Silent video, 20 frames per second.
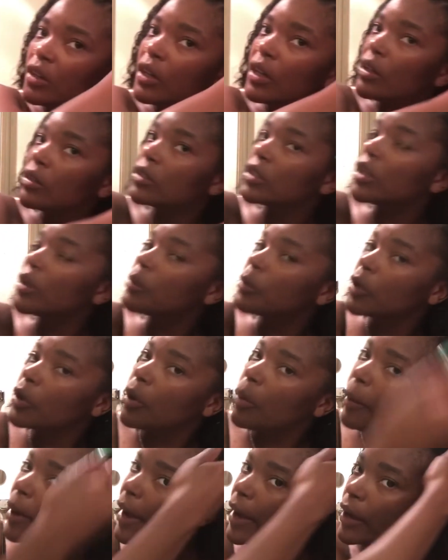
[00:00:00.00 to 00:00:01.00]
Now time to go
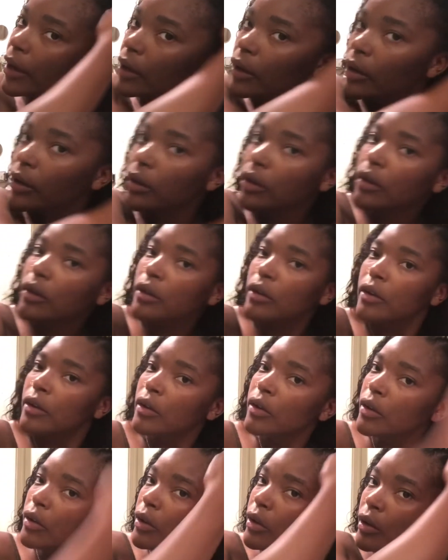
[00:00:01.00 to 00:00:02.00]
back
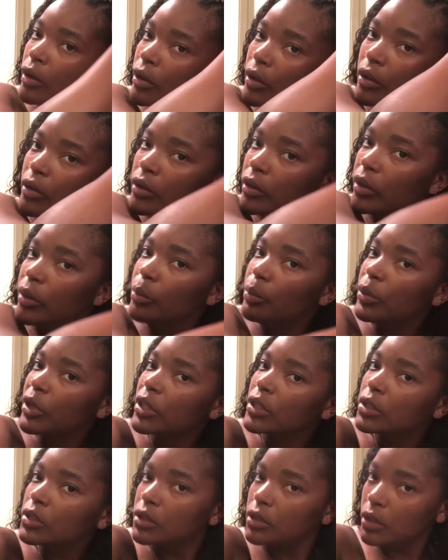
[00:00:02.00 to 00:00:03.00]
and
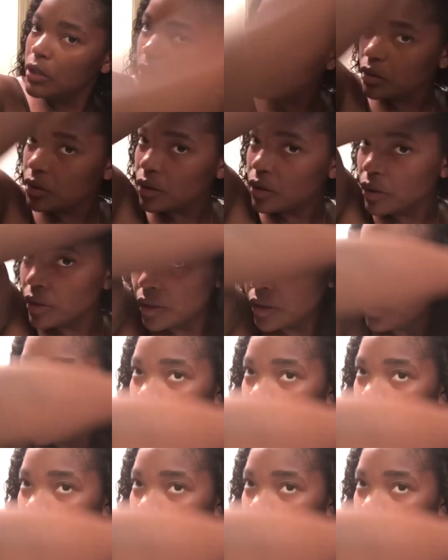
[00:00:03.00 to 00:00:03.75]
mix this up.